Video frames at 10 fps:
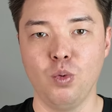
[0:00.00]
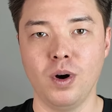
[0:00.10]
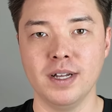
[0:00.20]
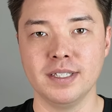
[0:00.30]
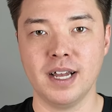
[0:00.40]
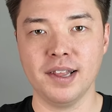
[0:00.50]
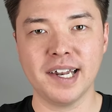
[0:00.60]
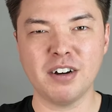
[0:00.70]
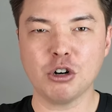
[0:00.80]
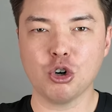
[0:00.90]
was a
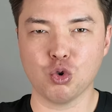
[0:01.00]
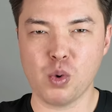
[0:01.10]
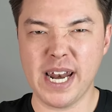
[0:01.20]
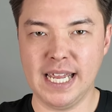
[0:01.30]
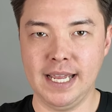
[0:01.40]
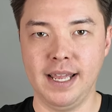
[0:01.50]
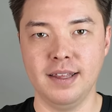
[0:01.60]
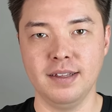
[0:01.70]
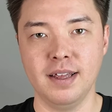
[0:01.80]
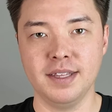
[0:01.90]
little gritty
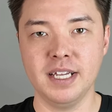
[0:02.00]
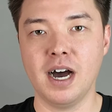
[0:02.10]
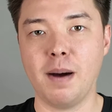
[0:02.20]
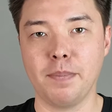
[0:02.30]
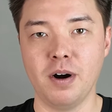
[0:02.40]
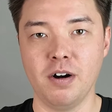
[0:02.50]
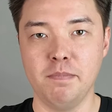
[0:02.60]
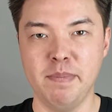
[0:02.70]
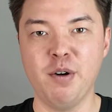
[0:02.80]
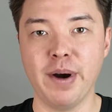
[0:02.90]
in the upper
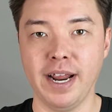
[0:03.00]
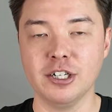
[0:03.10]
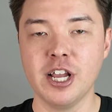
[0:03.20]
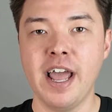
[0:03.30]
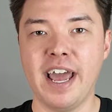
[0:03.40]
mid-range.